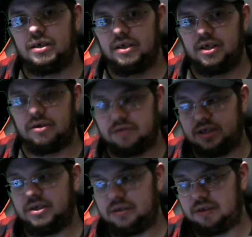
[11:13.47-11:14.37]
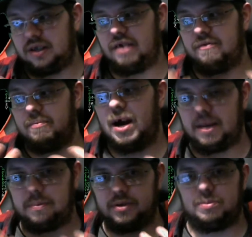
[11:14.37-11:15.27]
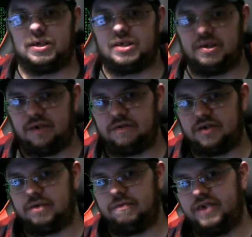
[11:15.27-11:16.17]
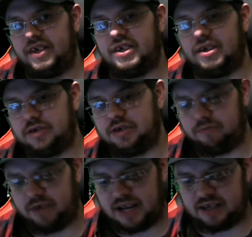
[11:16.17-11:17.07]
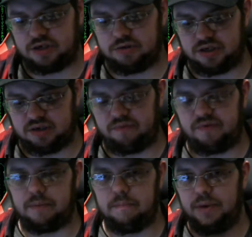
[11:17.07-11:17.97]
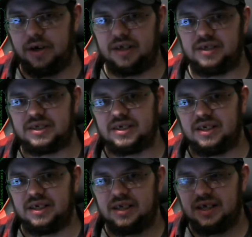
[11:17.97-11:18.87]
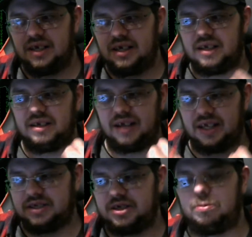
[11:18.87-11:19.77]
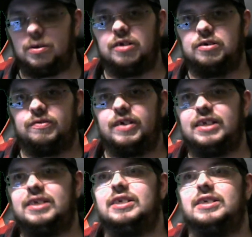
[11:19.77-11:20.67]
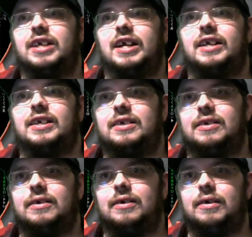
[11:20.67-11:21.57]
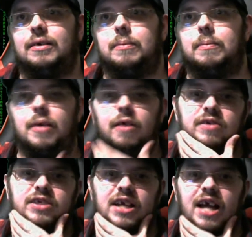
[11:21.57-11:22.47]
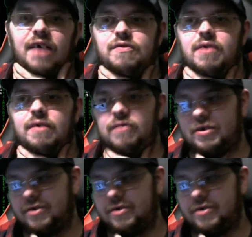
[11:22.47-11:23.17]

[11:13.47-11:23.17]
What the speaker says: you know, to give my perspective of something, you know, to react to something, but it's just one of those things. It's like, obviously after I've